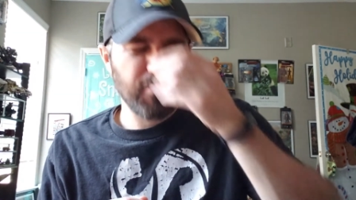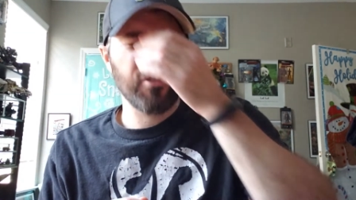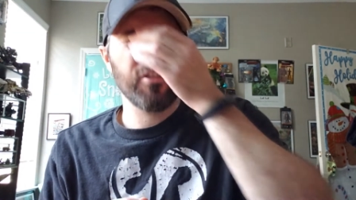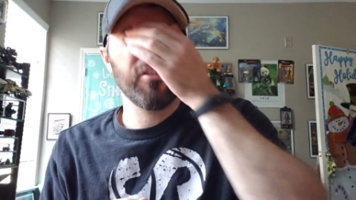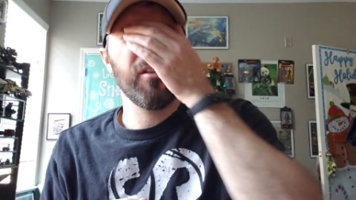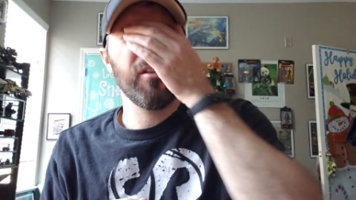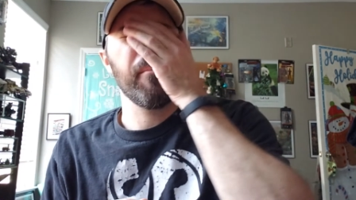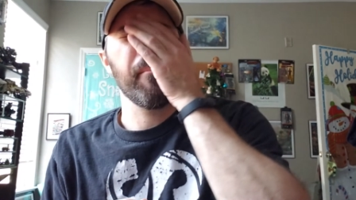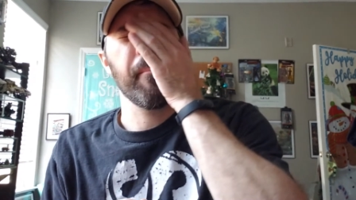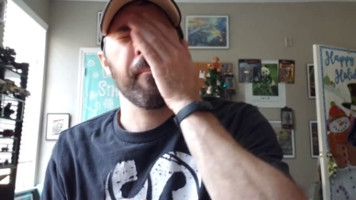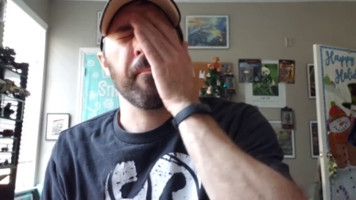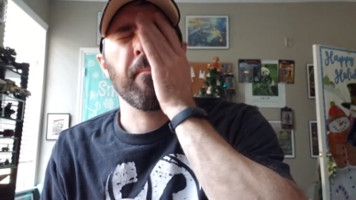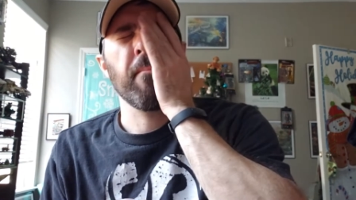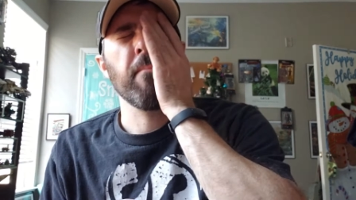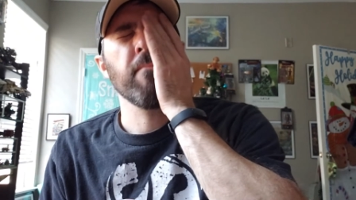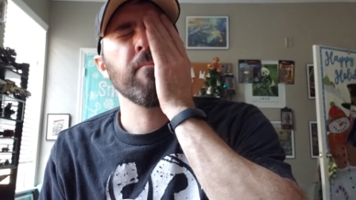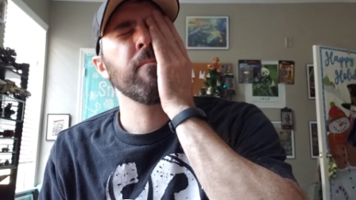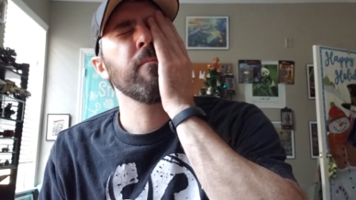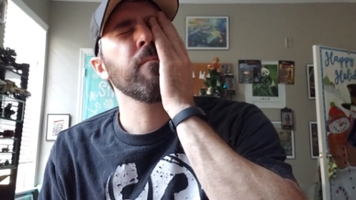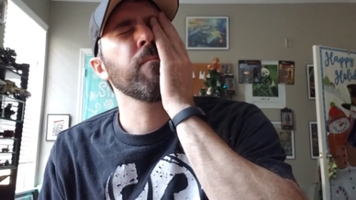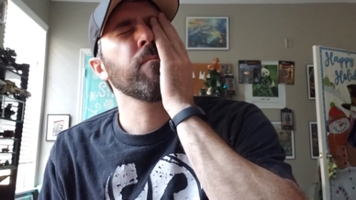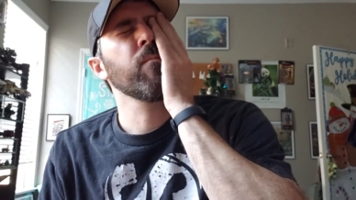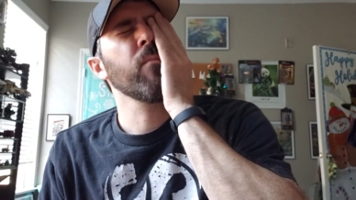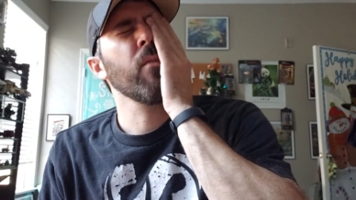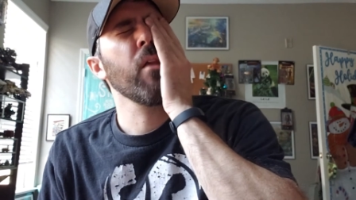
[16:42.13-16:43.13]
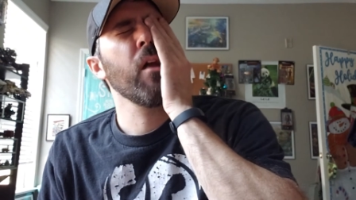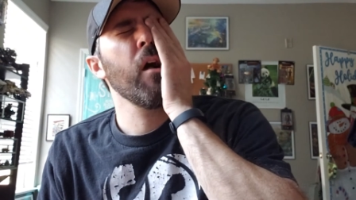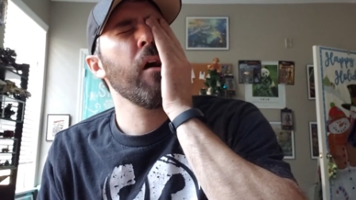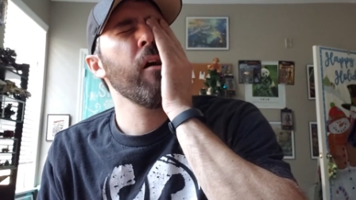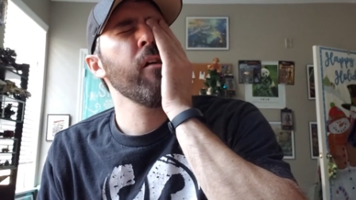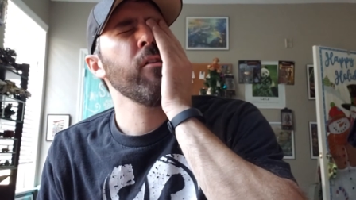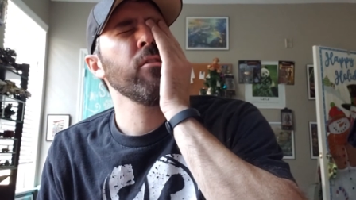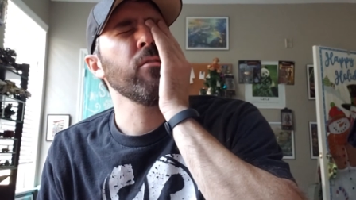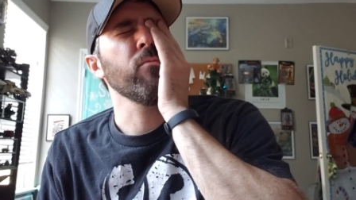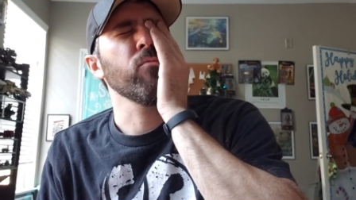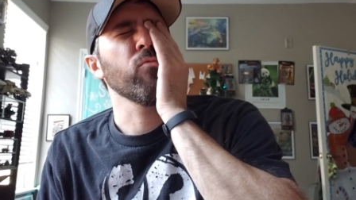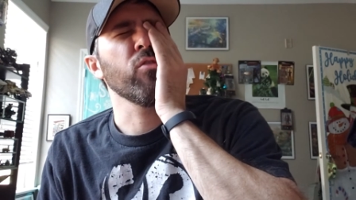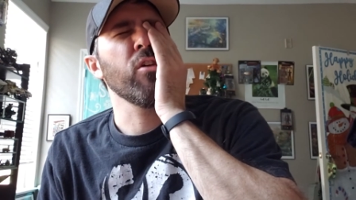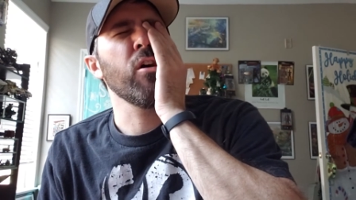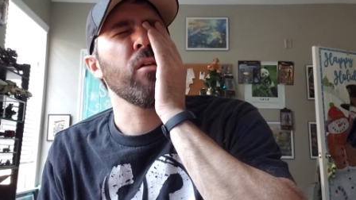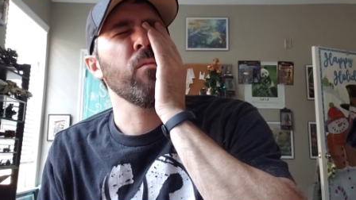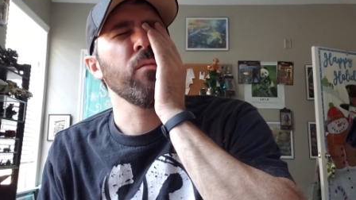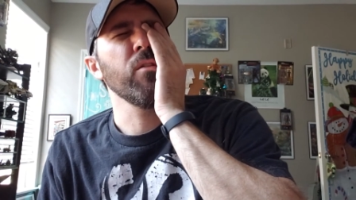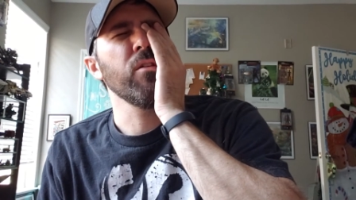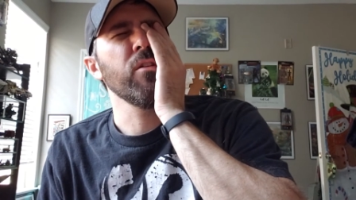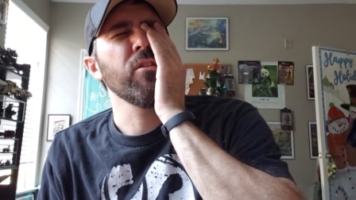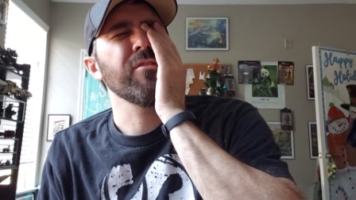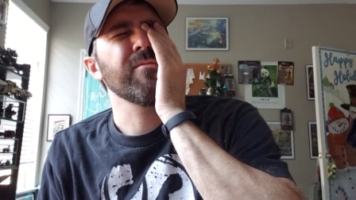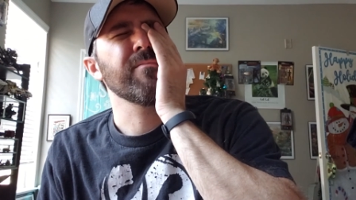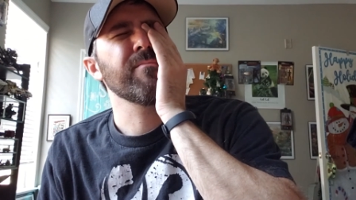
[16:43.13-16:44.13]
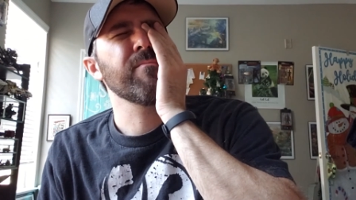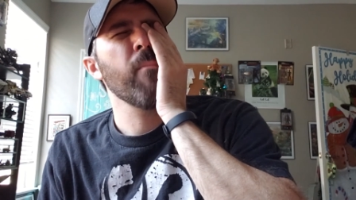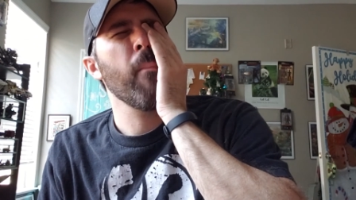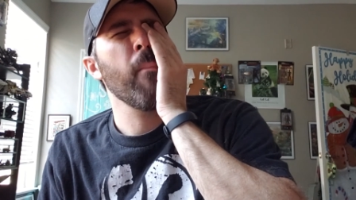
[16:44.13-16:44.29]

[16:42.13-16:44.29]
something wrong with this.